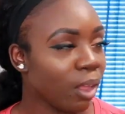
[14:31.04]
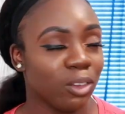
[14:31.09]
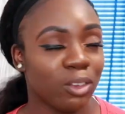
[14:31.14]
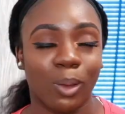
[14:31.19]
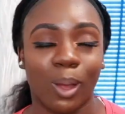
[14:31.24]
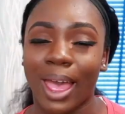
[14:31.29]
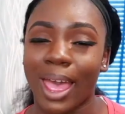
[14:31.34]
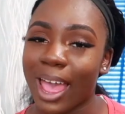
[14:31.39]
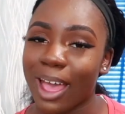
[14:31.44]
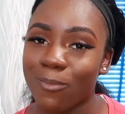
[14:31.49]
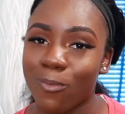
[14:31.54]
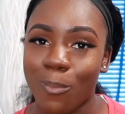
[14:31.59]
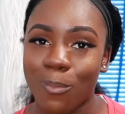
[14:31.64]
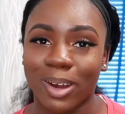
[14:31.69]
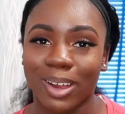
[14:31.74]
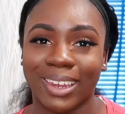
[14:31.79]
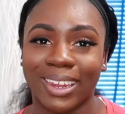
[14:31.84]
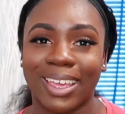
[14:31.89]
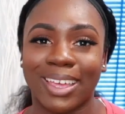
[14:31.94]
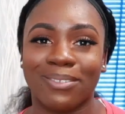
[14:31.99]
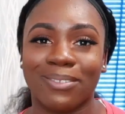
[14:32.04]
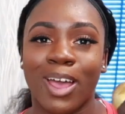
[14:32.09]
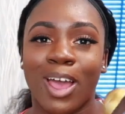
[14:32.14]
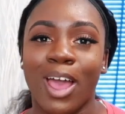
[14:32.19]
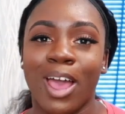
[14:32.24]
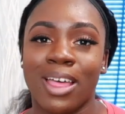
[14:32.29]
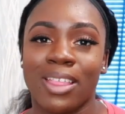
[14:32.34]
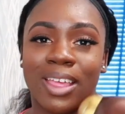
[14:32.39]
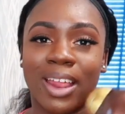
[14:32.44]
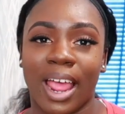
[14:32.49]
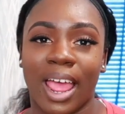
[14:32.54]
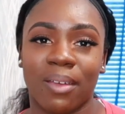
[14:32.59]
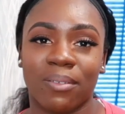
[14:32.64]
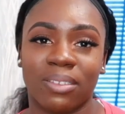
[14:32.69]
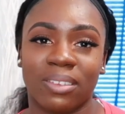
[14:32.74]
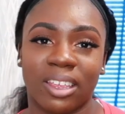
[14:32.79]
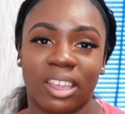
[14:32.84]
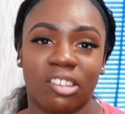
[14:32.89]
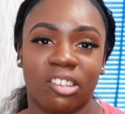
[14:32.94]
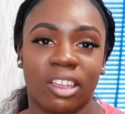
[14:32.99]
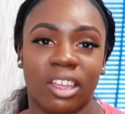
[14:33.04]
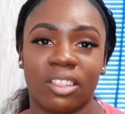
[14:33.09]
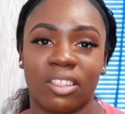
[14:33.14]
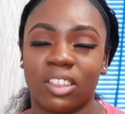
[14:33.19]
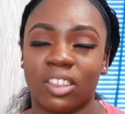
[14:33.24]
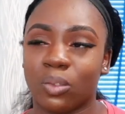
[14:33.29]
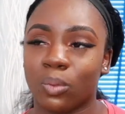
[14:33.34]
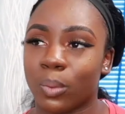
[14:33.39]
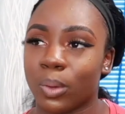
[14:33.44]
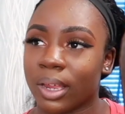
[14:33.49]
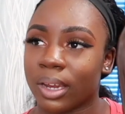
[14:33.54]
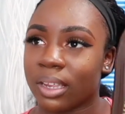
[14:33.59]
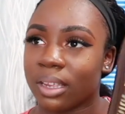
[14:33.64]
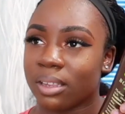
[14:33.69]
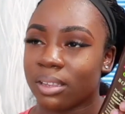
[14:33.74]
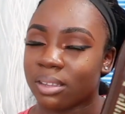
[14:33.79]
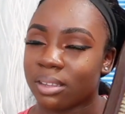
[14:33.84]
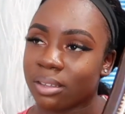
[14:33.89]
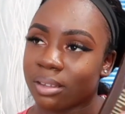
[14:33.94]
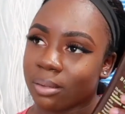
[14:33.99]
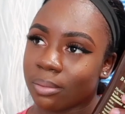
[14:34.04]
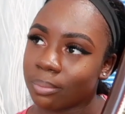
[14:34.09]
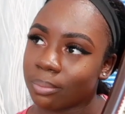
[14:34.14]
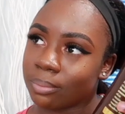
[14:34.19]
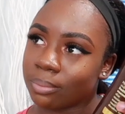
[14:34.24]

so i have one more left that i haven't touched yet this one is